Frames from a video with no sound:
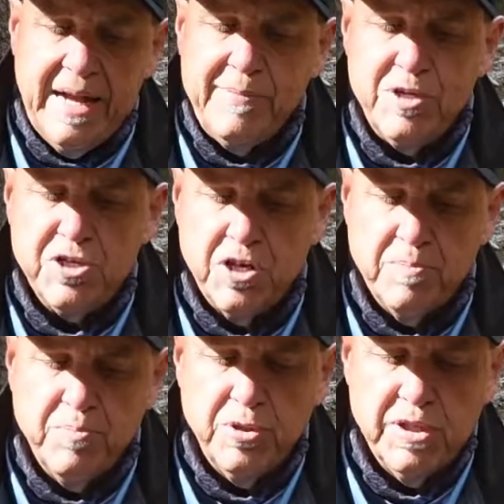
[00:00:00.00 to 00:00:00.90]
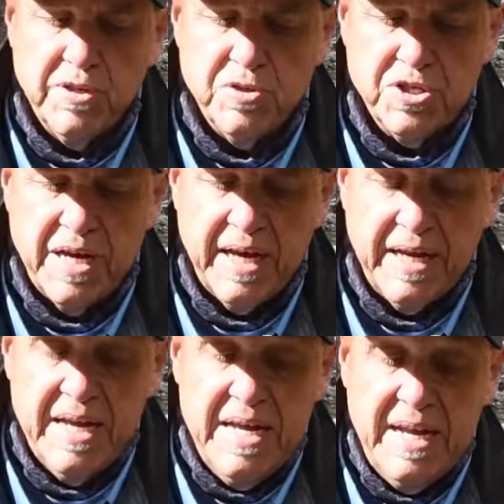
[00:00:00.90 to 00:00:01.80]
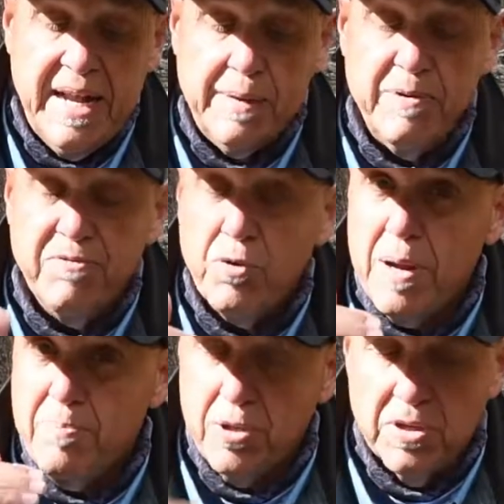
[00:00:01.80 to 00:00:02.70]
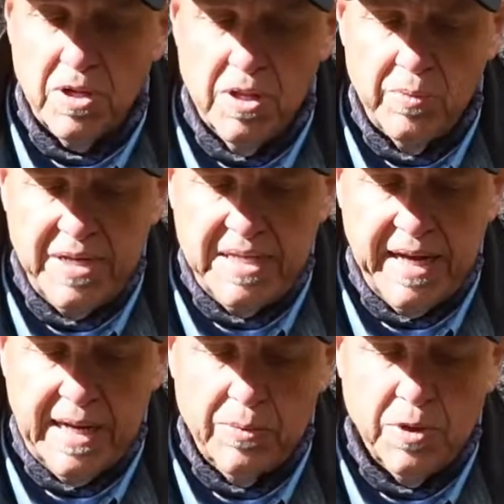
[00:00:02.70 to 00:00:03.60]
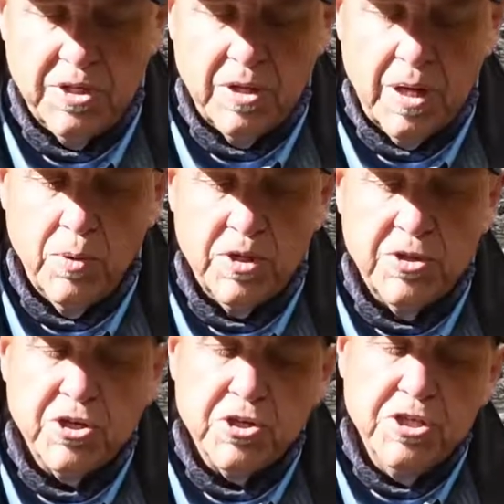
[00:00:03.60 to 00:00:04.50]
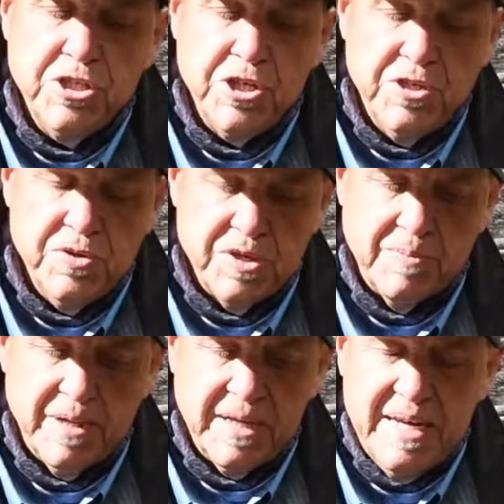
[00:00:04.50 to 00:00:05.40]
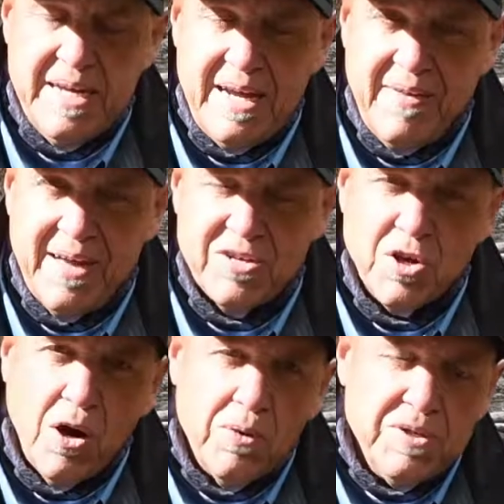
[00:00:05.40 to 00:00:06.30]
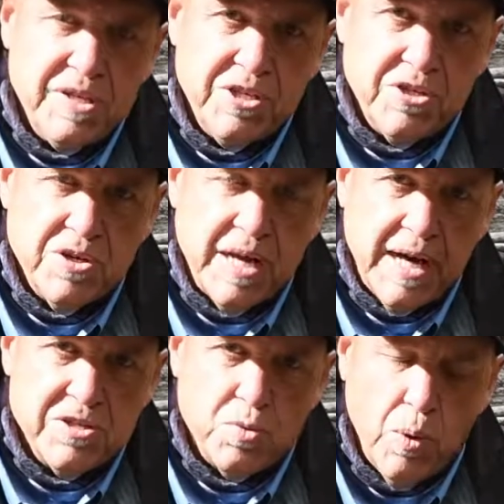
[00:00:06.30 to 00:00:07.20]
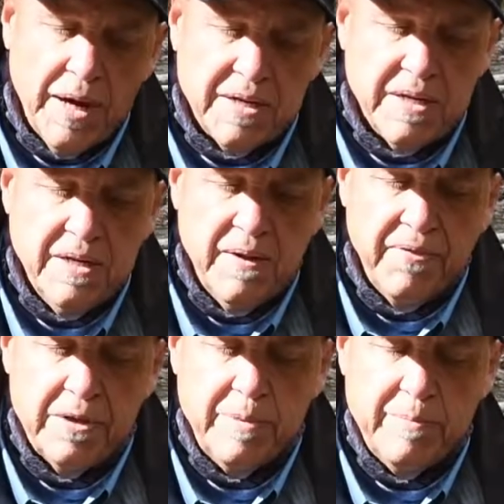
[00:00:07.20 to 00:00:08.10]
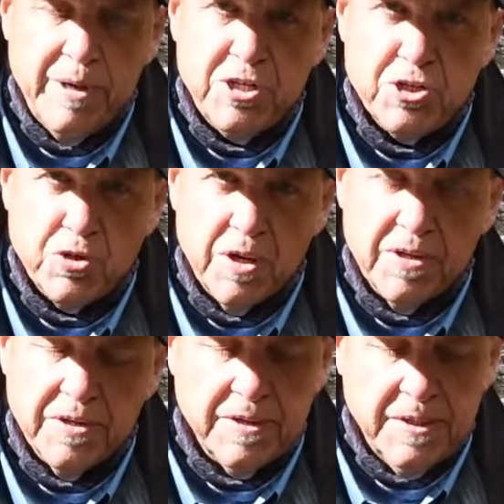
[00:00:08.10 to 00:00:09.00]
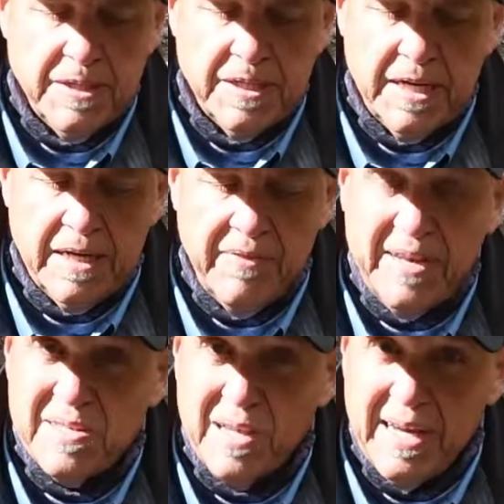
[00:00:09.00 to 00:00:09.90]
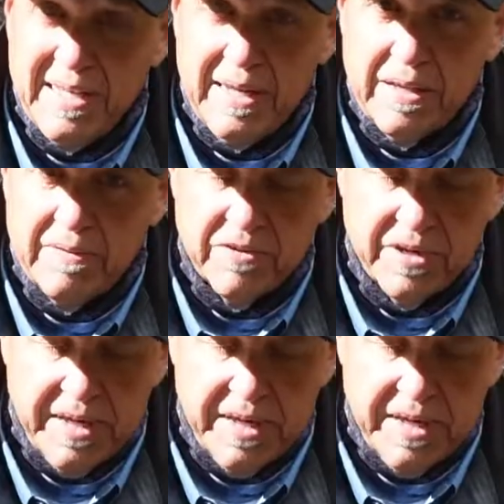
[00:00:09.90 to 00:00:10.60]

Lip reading: I'm going to start pulling those tight. Now, before I pull it all the way tight, I want to encourage you to do something, and that is always get your knots wet. They'll be much stronger, and they slide together very